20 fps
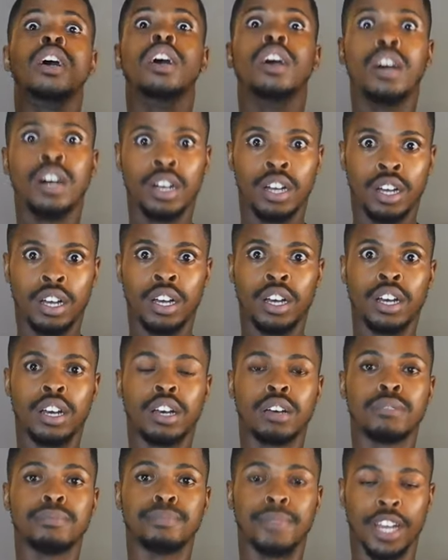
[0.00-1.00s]

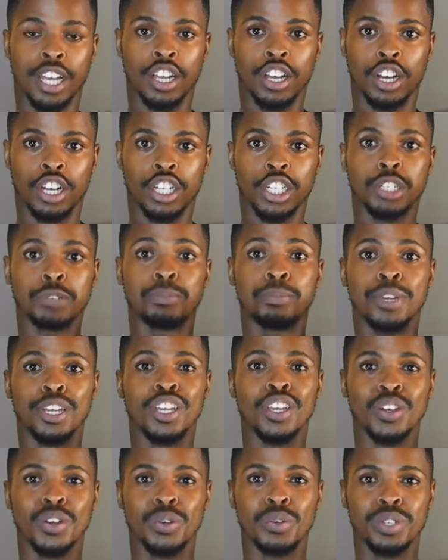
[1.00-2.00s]
Oh my gosh, being
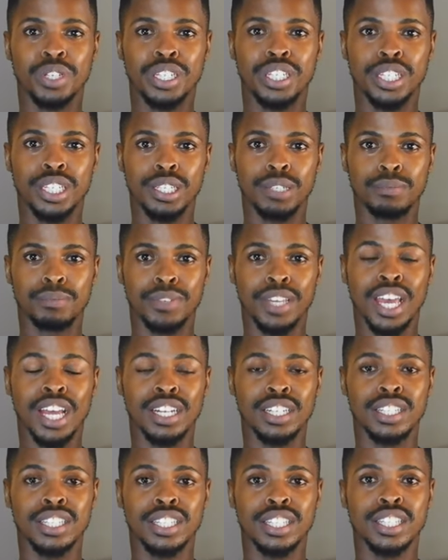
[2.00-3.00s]
your own team
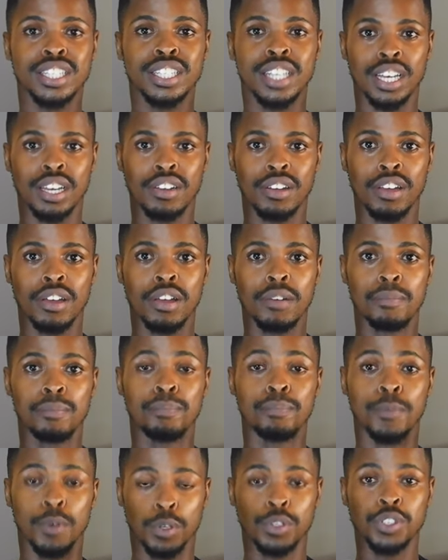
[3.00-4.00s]
can suck
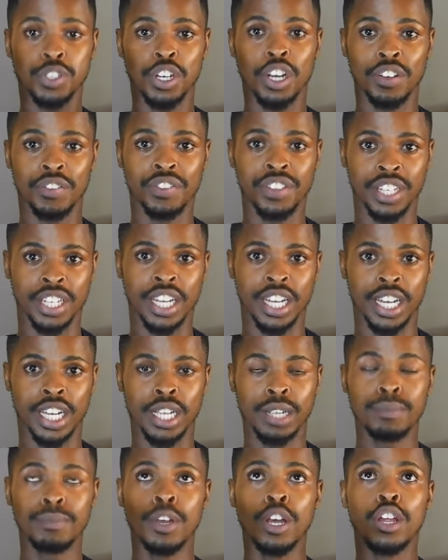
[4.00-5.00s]
most of the
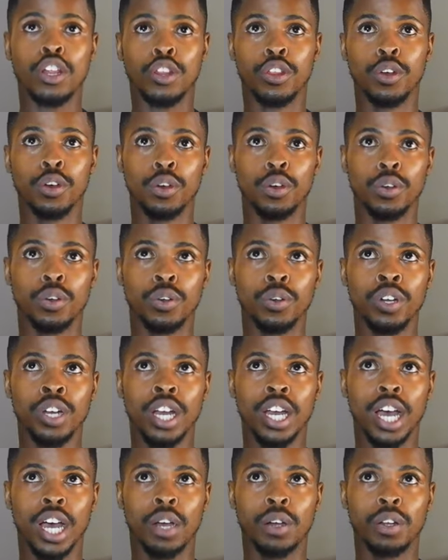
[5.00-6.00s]
time. Though,
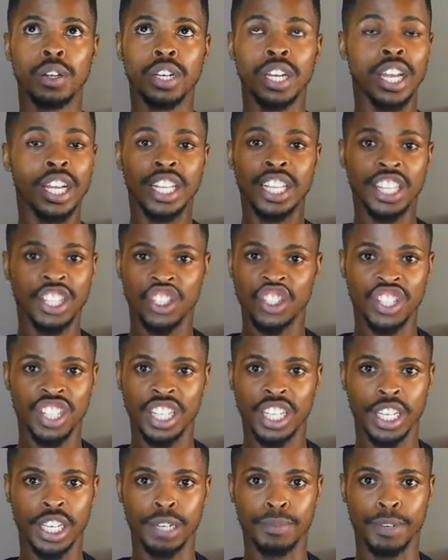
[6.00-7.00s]
like just
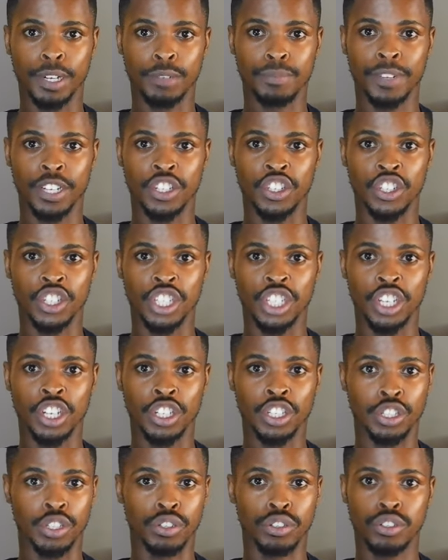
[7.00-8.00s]
thinking about my journey
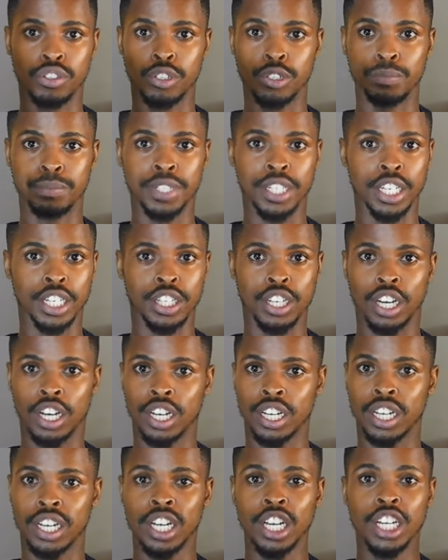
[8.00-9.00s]
on YouTube,
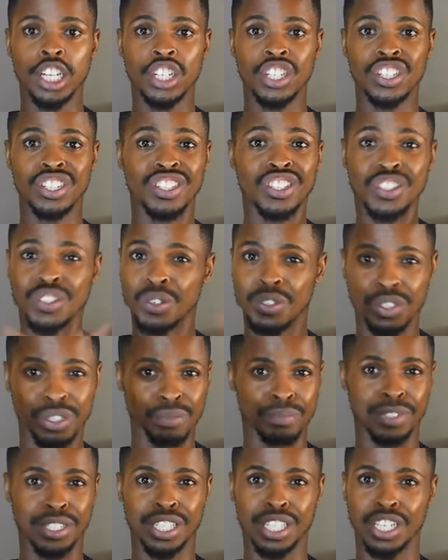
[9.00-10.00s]
TikTok, social
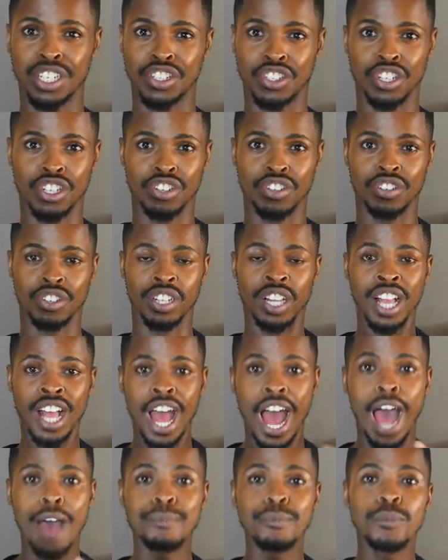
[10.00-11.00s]
media in general,
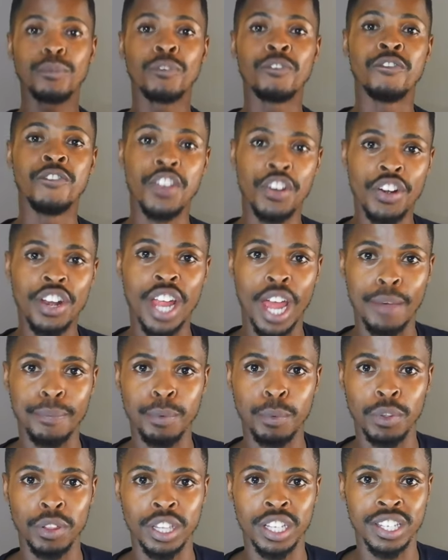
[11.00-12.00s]
I'm very
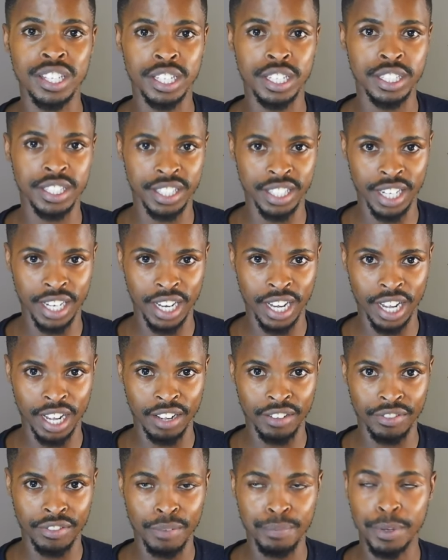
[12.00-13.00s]
happy with the skills that I have.